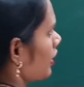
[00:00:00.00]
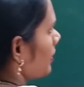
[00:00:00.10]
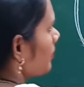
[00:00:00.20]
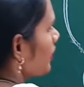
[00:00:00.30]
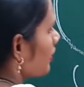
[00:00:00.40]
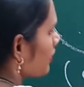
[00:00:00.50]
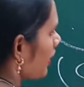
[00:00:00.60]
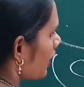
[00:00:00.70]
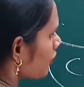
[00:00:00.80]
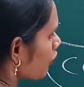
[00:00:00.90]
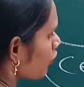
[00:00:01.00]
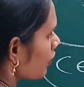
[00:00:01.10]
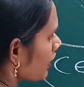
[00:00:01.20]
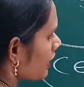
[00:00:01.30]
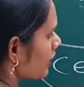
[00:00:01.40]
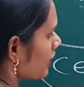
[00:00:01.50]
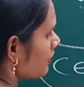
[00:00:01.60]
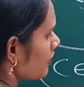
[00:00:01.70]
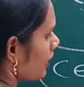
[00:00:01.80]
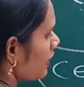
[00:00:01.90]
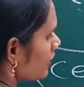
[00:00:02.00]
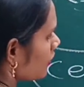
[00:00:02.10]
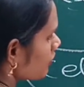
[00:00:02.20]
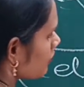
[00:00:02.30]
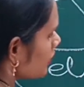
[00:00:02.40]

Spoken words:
Okay, that fluid content of